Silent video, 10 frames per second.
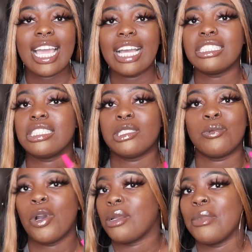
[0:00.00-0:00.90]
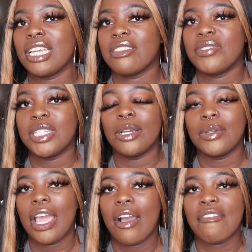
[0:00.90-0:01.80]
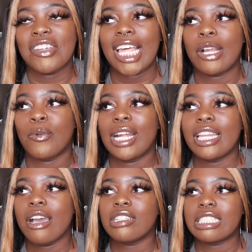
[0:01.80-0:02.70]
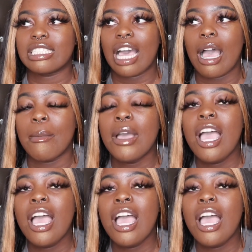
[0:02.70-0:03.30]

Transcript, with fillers: I just want to make the video now. I feel like right now is the time.